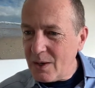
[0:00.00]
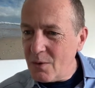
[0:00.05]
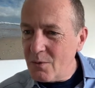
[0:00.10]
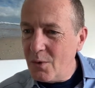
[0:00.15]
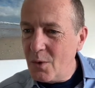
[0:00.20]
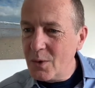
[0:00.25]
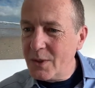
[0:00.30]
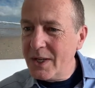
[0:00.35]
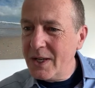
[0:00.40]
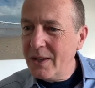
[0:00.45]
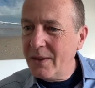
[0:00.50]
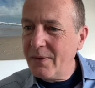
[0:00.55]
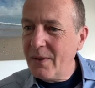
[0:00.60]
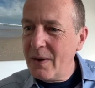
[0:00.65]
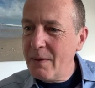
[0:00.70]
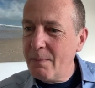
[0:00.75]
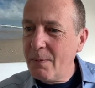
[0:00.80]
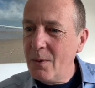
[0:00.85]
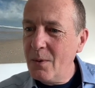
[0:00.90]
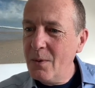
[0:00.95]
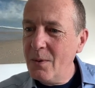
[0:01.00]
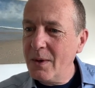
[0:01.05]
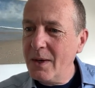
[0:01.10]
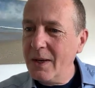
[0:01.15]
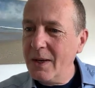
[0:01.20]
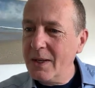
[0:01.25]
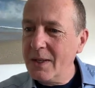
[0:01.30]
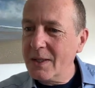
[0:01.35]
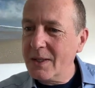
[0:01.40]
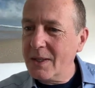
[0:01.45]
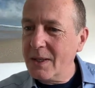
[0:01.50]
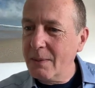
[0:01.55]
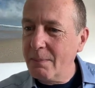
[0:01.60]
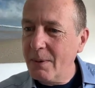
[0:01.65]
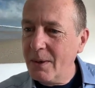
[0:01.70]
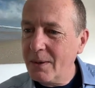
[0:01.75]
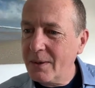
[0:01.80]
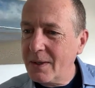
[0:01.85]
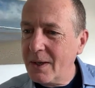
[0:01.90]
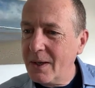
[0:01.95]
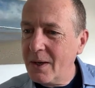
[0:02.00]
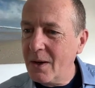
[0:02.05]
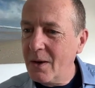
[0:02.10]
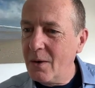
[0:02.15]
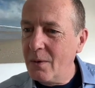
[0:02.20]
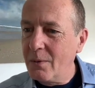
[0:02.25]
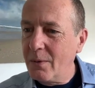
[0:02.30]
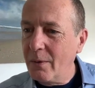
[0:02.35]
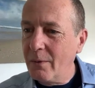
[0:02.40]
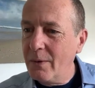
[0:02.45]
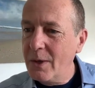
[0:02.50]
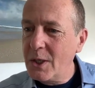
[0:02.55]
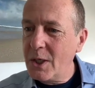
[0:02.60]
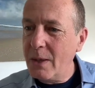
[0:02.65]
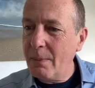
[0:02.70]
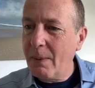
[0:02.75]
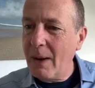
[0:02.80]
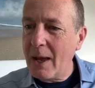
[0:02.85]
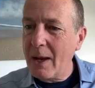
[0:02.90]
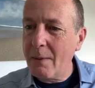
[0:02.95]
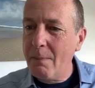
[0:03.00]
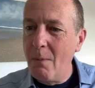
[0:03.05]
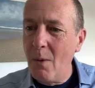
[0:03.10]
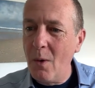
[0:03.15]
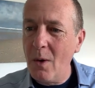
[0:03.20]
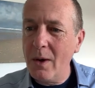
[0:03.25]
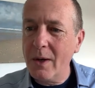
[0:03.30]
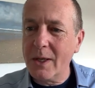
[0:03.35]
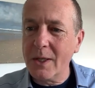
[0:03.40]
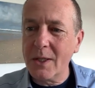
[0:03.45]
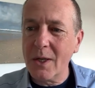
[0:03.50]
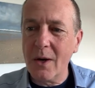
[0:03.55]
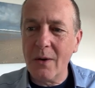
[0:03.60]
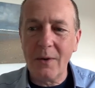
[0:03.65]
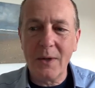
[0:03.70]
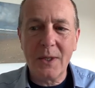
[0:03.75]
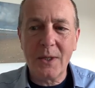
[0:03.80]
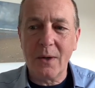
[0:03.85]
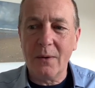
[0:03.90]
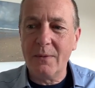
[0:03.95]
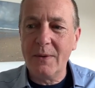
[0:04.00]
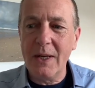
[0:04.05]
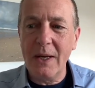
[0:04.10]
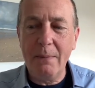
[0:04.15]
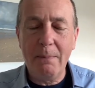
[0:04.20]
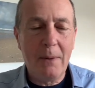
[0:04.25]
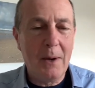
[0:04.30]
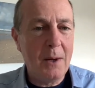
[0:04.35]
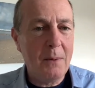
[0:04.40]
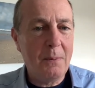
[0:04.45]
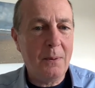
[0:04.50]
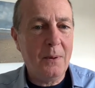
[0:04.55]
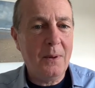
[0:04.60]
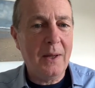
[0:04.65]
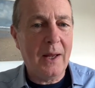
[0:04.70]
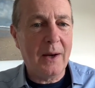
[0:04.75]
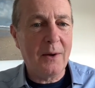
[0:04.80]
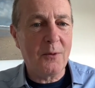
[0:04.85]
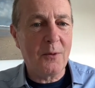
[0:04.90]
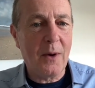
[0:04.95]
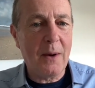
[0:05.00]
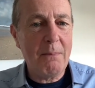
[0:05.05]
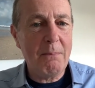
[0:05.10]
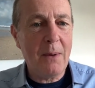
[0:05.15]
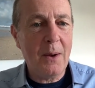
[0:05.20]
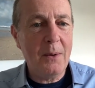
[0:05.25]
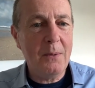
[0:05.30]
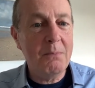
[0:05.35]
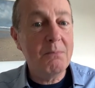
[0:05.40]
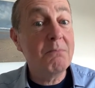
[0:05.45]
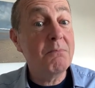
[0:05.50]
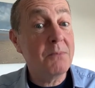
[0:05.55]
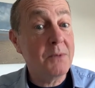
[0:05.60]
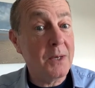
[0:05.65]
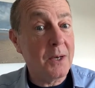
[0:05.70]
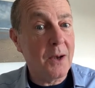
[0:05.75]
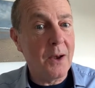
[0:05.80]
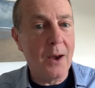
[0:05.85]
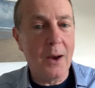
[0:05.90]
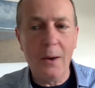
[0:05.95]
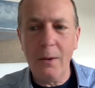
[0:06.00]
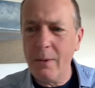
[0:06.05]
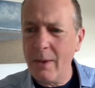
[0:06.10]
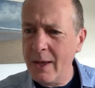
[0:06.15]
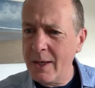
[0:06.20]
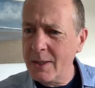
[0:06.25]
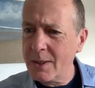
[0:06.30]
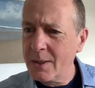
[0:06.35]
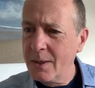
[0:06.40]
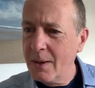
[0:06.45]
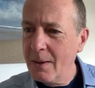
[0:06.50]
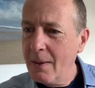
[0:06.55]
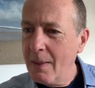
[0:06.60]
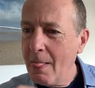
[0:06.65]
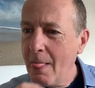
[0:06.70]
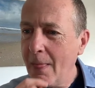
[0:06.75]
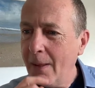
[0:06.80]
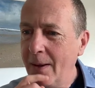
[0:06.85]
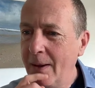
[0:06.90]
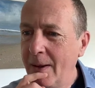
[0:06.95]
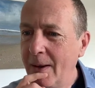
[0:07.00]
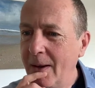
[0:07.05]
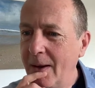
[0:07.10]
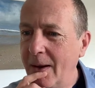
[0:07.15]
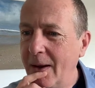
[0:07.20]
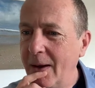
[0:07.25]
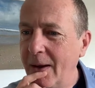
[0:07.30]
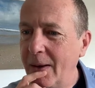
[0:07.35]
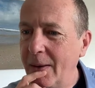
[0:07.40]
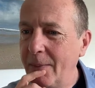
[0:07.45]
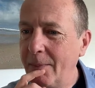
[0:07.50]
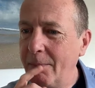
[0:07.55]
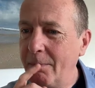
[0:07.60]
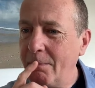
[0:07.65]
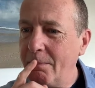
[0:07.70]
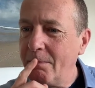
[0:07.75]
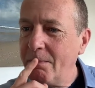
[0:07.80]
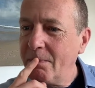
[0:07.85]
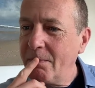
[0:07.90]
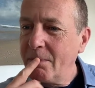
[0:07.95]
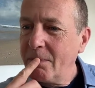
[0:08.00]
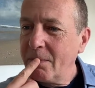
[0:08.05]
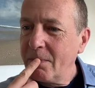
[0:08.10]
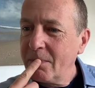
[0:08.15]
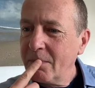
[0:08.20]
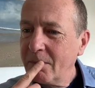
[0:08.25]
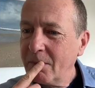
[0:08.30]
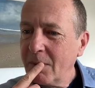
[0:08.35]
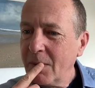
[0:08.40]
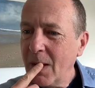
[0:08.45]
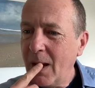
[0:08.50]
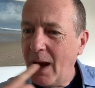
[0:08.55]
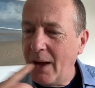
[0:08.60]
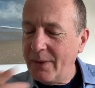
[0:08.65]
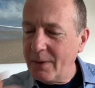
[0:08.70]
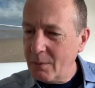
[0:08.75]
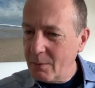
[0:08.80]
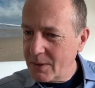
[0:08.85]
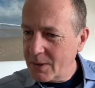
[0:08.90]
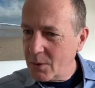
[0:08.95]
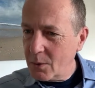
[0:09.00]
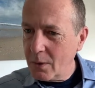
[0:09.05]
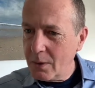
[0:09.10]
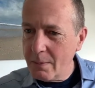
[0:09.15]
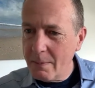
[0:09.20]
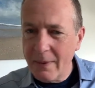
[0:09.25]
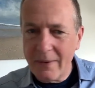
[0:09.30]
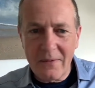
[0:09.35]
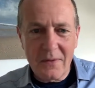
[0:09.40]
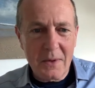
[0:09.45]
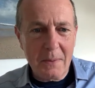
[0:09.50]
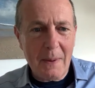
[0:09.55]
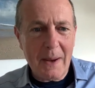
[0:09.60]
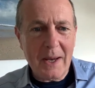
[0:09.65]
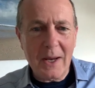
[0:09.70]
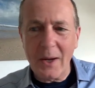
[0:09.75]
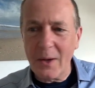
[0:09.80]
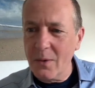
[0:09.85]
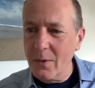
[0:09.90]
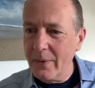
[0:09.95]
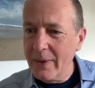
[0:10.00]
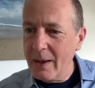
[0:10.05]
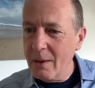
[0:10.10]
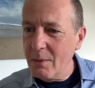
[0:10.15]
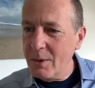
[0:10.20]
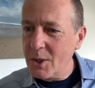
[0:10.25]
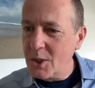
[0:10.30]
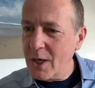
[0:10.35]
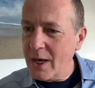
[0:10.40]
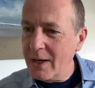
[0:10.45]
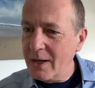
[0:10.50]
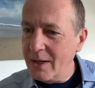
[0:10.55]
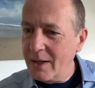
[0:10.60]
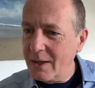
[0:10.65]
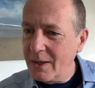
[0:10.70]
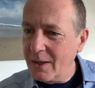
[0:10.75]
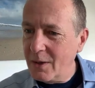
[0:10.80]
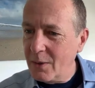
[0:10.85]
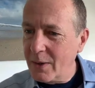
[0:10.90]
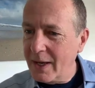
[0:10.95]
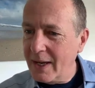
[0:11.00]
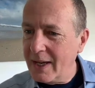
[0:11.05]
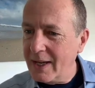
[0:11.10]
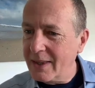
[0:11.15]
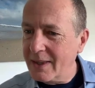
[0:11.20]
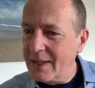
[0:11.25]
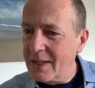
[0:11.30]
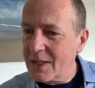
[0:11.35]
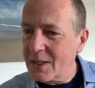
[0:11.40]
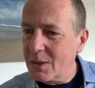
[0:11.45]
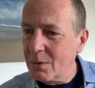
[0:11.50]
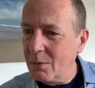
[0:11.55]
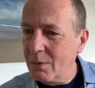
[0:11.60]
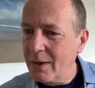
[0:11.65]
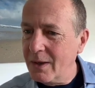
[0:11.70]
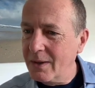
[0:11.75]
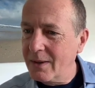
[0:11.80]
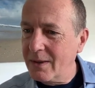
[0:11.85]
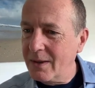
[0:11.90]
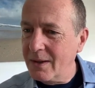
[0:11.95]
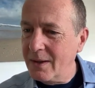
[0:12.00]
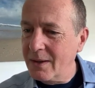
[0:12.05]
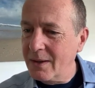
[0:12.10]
14th of April is the birthday of Richie Blackmore, guitarist of Deep Purple and Rainbow. Didn't know that. I think we still got a bit of a debate going on there with Jen looking at this with